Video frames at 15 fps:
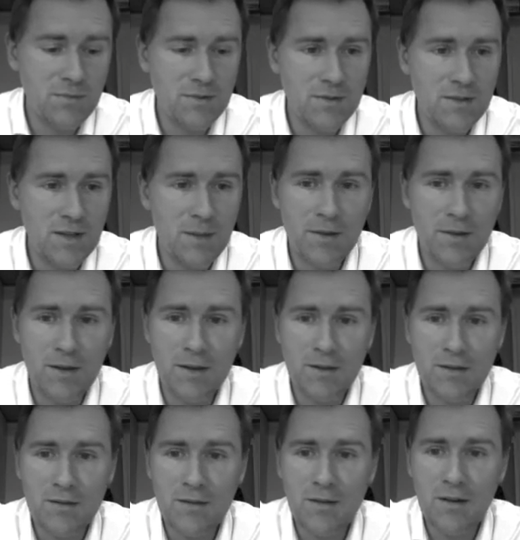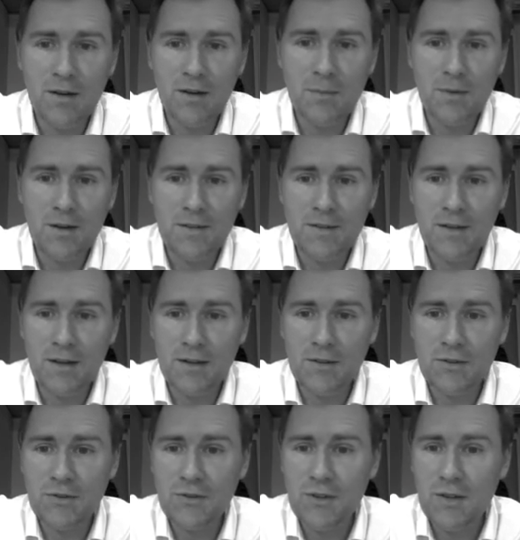Same thing in present day
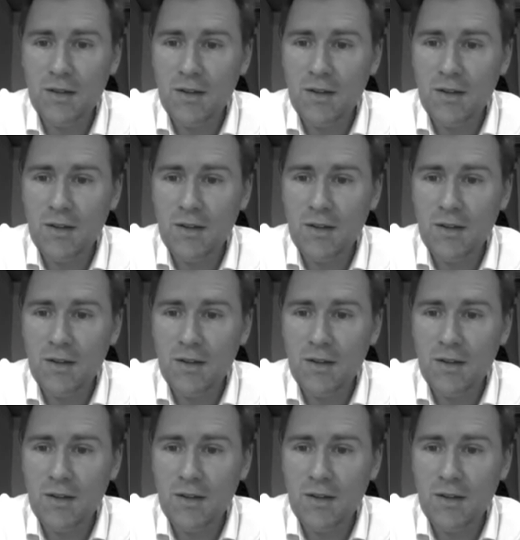English.